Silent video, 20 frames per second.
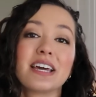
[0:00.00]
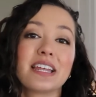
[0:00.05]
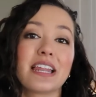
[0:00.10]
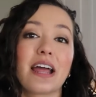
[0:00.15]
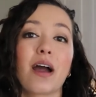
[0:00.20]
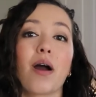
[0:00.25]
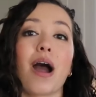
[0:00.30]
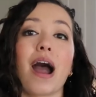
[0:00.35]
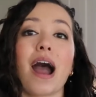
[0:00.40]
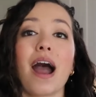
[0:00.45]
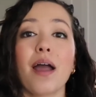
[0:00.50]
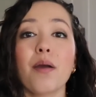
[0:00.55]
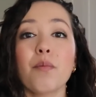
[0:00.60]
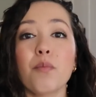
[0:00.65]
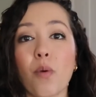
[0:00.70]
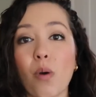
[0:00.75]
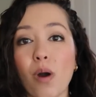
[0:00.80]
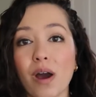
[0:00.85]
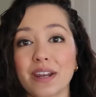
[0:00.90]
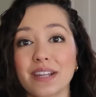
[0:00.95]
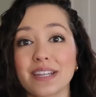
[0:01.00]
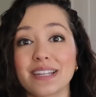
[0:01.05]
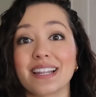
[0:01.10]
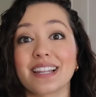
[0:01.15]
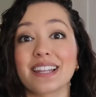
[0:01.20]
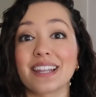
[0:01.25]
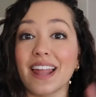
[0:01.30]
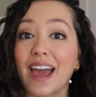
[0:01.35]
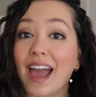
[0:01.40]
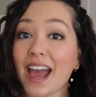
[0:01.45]
Now I wanted
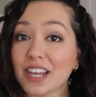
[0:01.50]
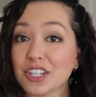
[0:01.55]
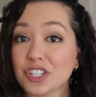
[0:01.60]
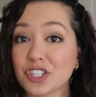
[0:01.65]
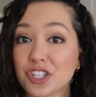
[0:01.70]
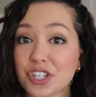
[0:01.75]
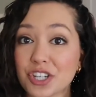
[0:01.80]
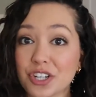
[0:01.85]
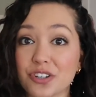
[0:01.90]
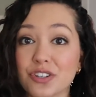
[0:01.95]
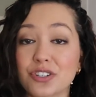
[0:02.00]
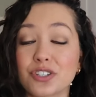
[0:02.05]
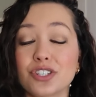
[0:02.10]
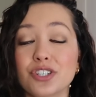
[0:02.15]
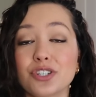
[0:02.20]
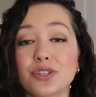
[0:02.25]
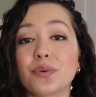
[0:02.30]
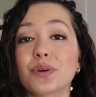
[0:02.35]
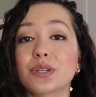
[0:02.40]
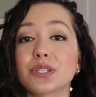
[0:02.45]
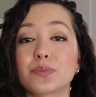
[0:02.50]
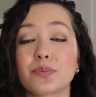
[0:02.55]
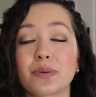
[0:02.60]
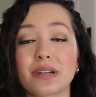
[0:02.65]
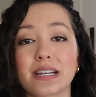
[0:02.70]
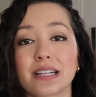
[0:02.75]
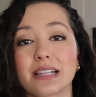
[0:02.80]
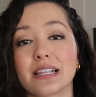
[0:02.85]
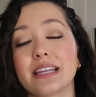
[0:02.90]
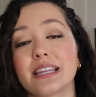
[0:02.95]
last year to do a
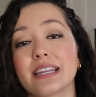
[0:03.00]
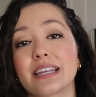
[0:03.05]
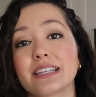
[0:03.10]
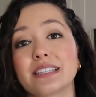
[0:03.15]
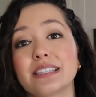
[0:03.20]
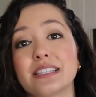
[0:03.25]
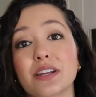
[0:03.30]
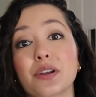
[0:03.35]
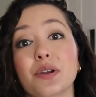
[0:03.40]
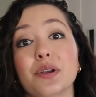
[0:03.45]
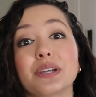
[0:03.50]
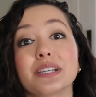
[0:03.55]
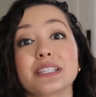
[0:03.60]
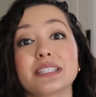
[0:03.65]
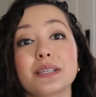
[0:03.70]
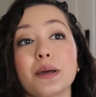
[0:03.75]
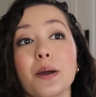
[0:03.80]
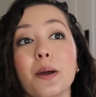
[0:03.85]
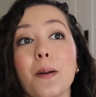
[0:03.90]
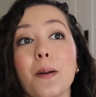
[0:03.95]
spring cleaning series,